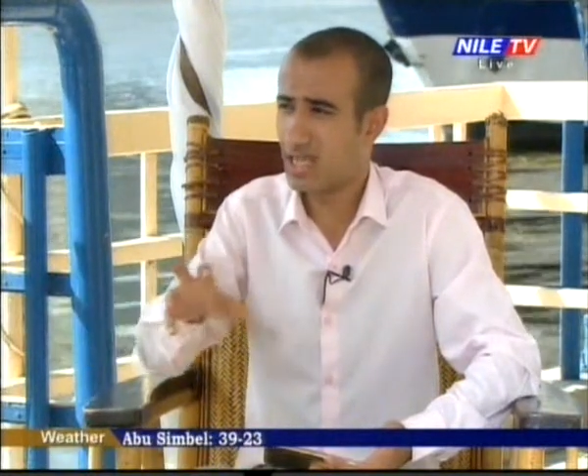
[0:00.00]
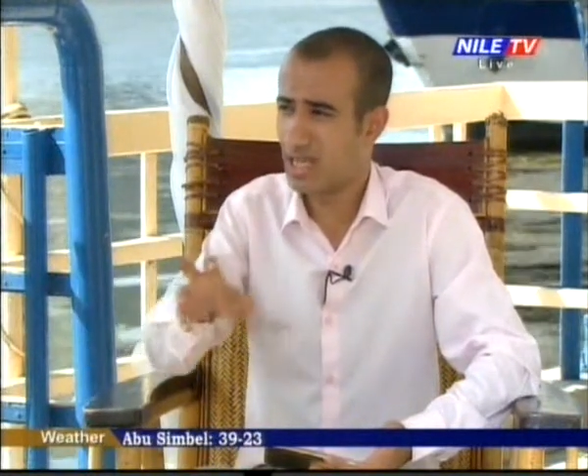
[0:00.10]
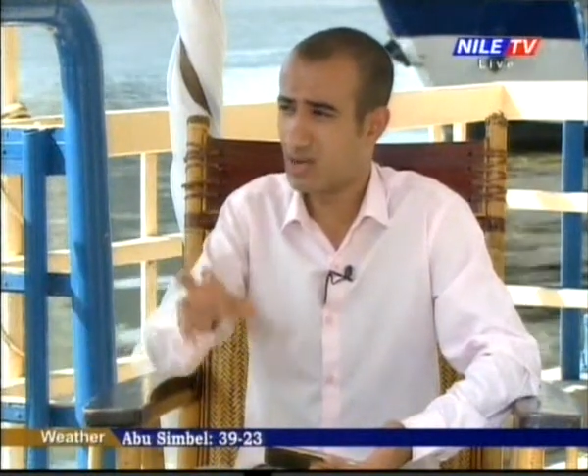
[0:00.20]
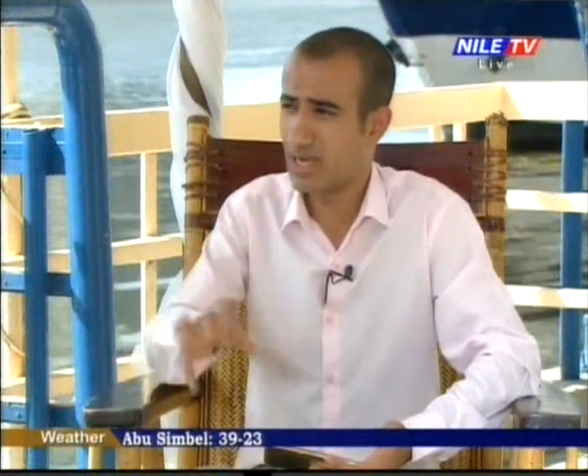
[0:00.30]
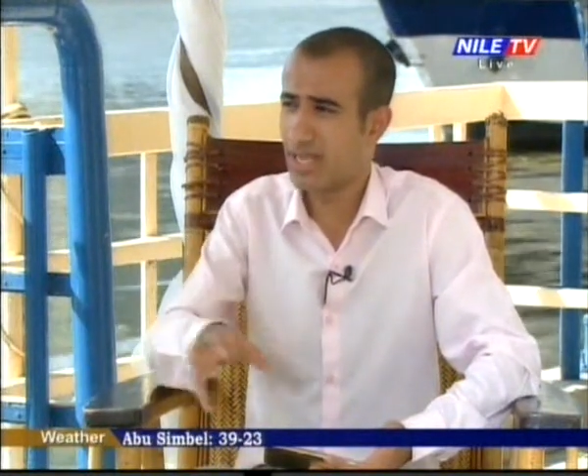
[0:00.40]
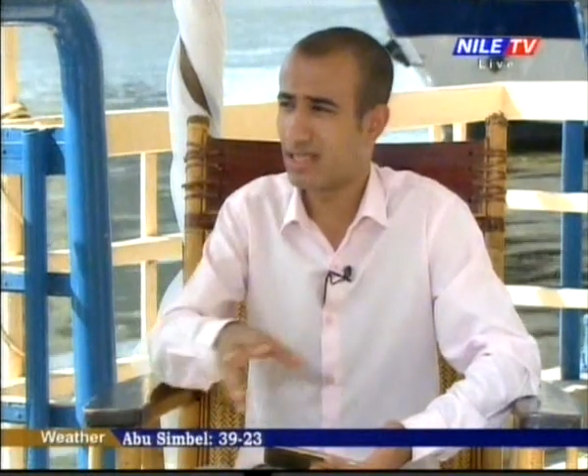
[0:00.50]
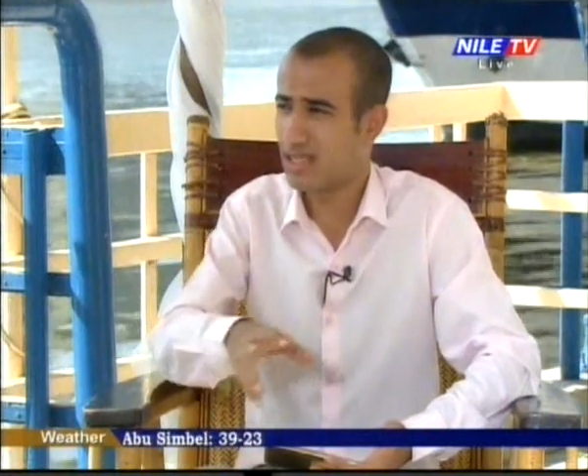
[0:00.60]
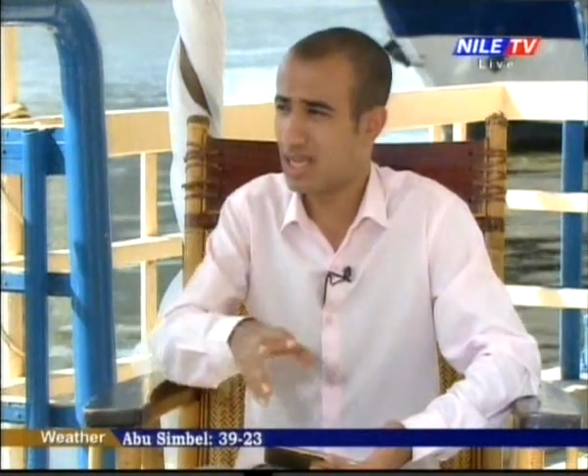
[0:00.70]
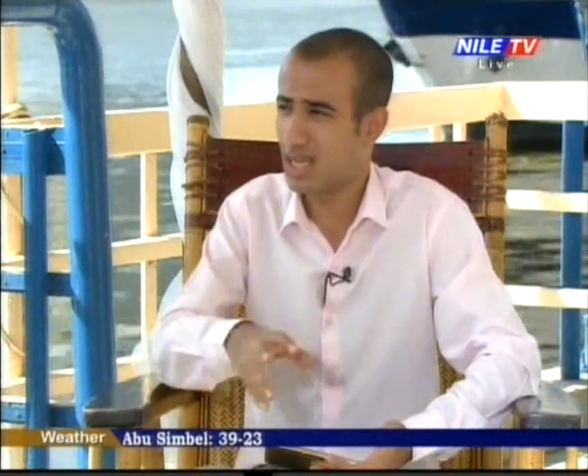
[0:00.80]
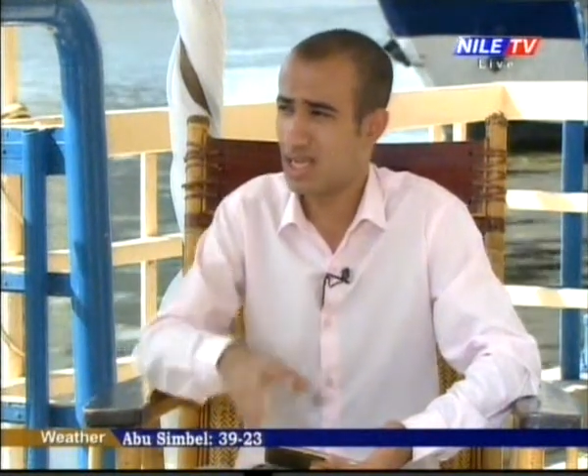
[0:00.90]
you can
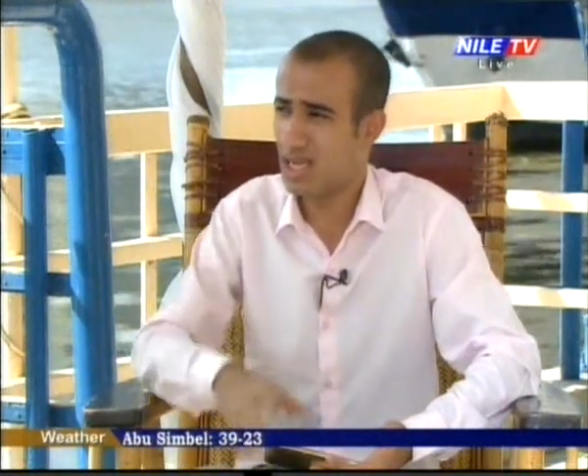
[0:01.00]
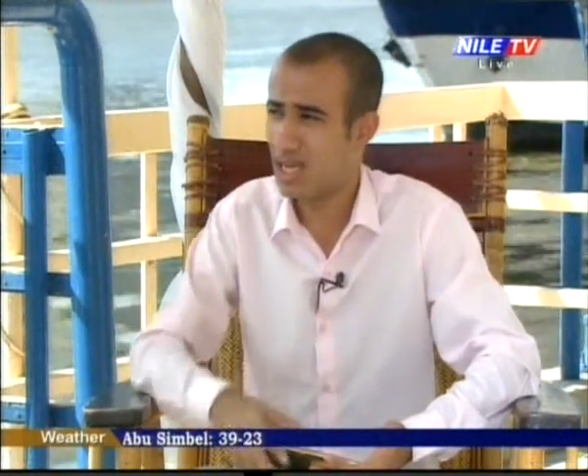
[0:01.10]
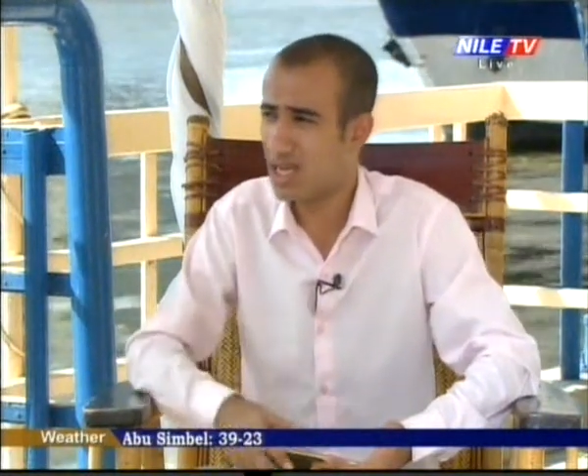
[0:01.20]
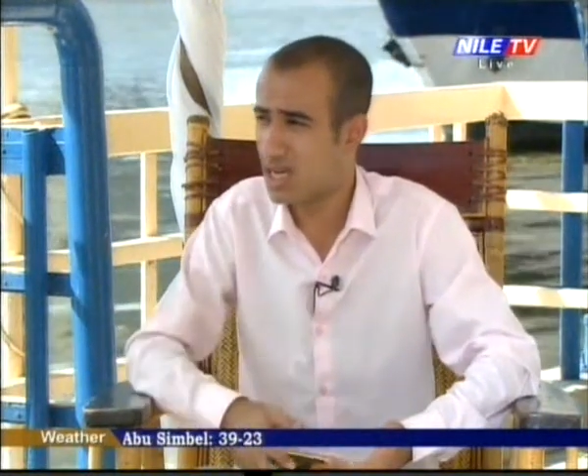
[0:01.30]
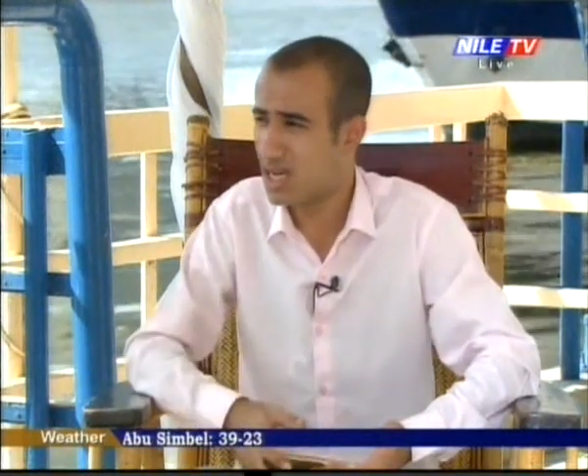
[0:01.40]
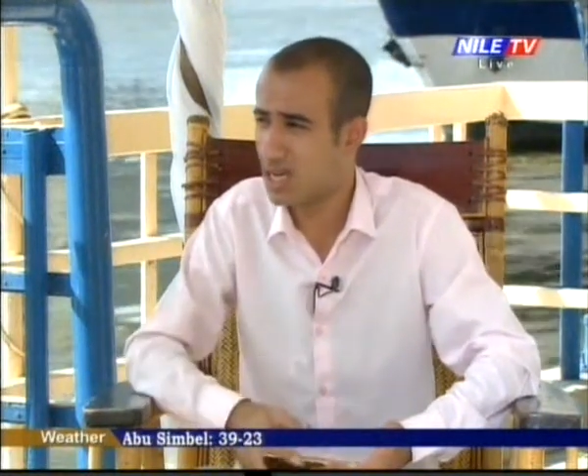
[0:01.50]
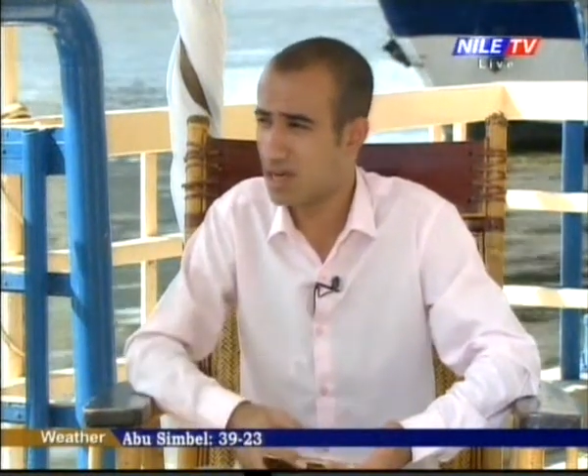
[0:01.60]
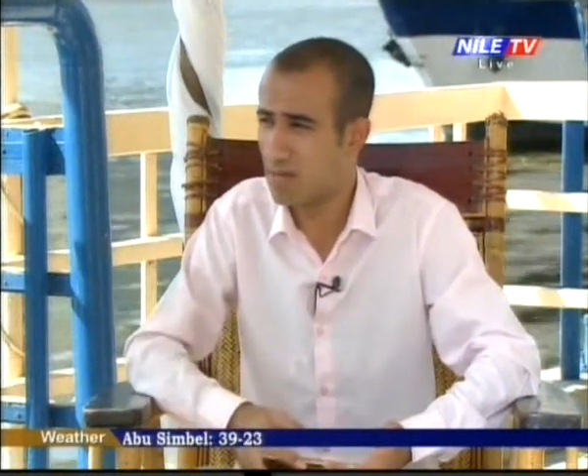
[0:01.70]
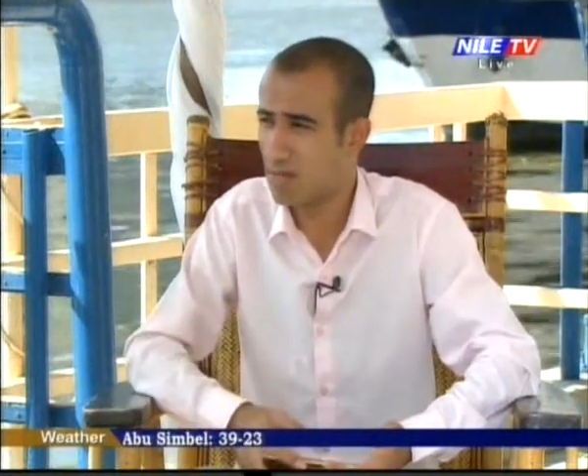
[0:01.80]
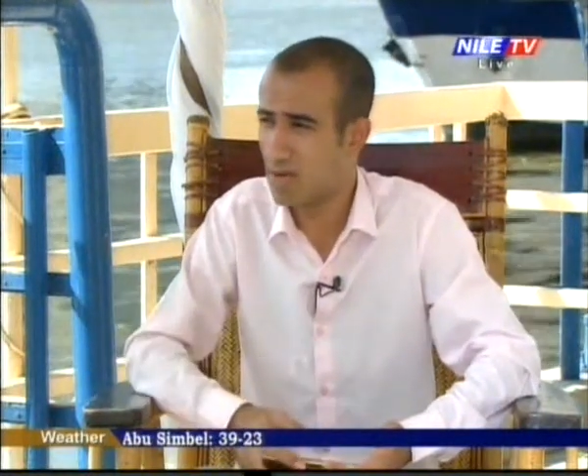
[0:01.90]
see
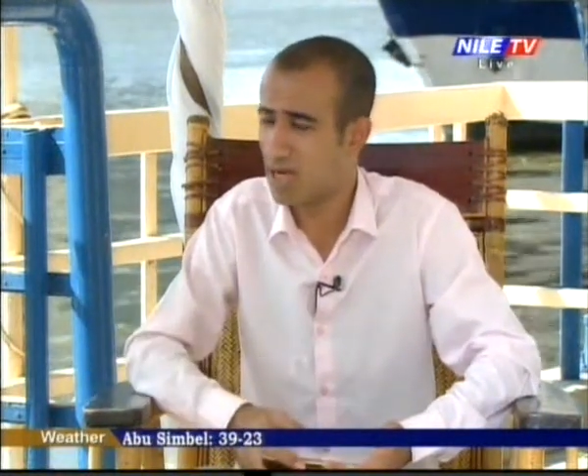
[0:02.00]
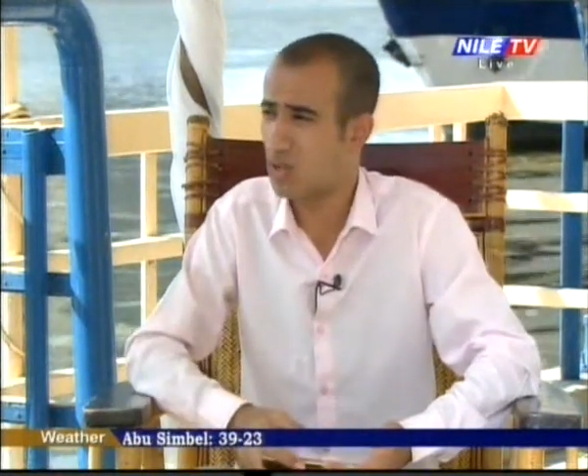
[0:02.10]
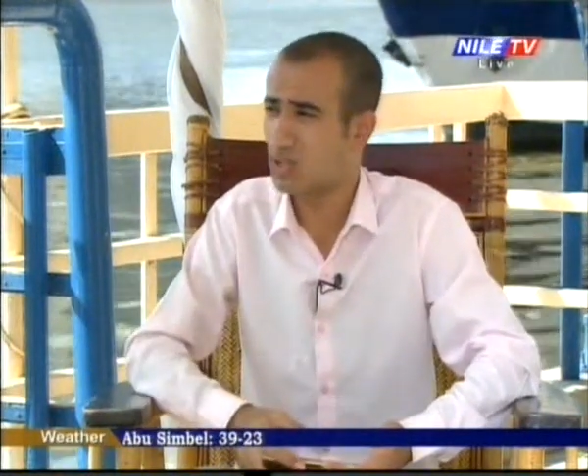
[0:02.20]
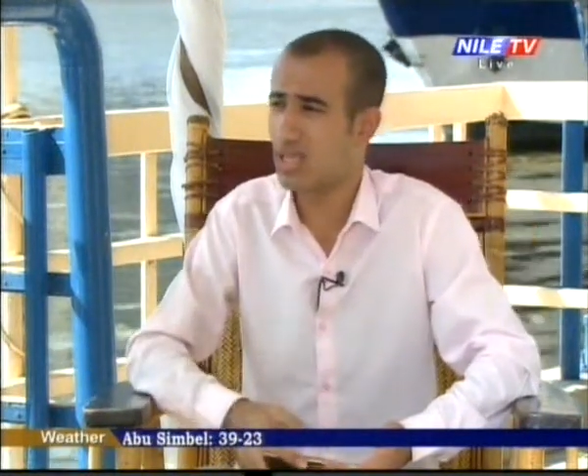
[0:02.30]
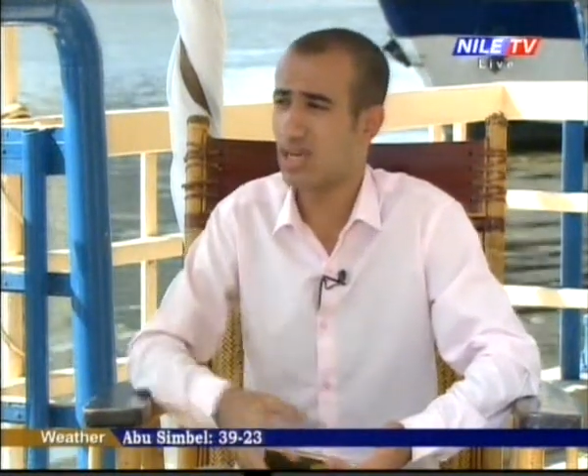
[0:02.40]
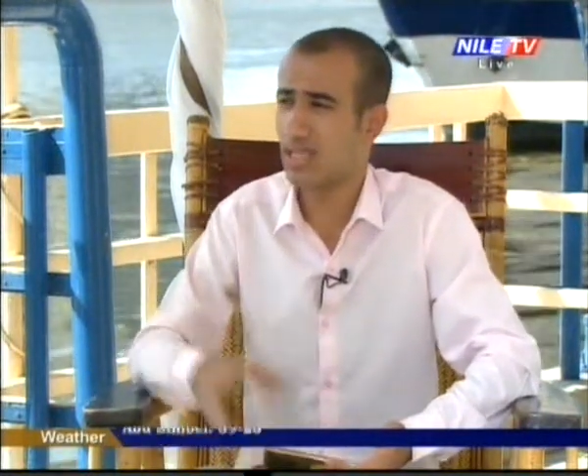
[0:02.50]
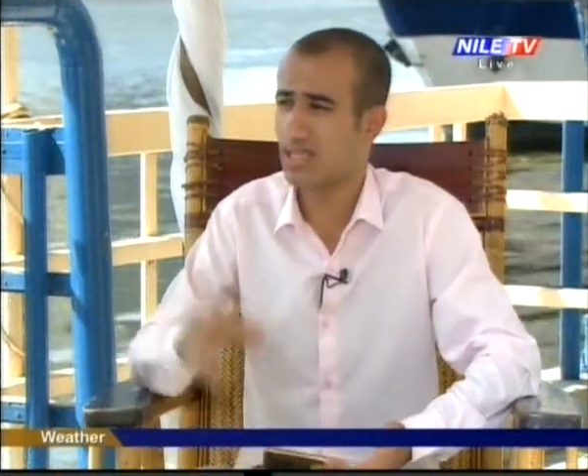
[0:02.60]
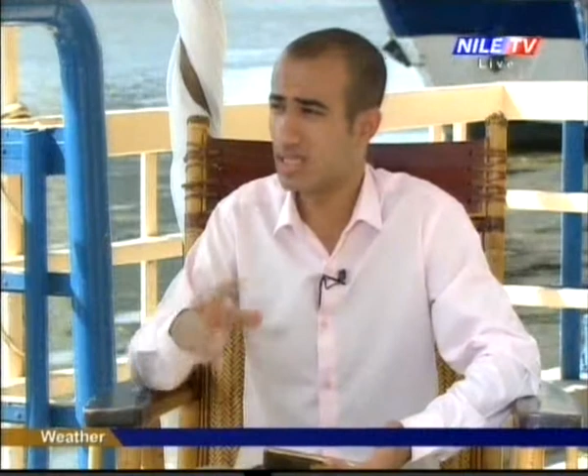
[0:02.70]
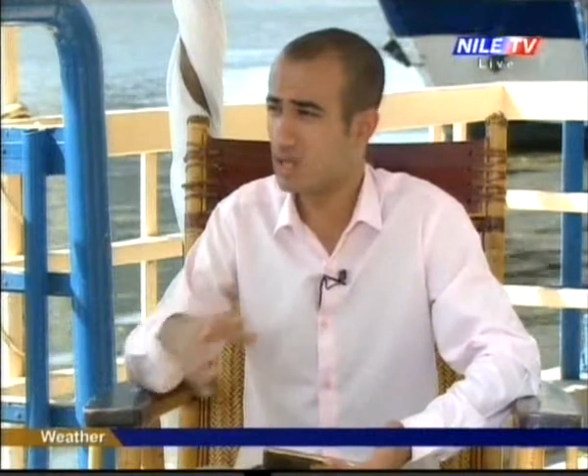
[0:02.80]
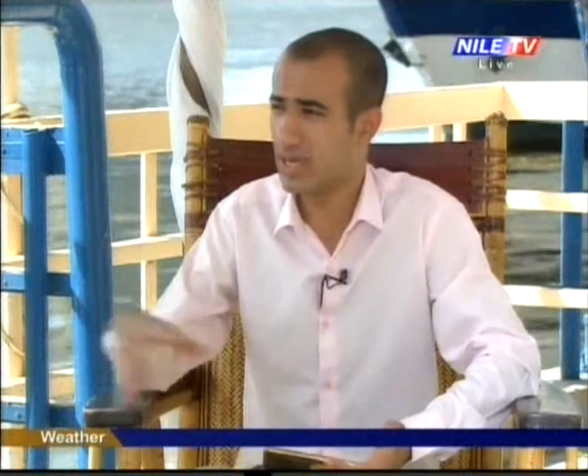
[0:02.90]
consultancy,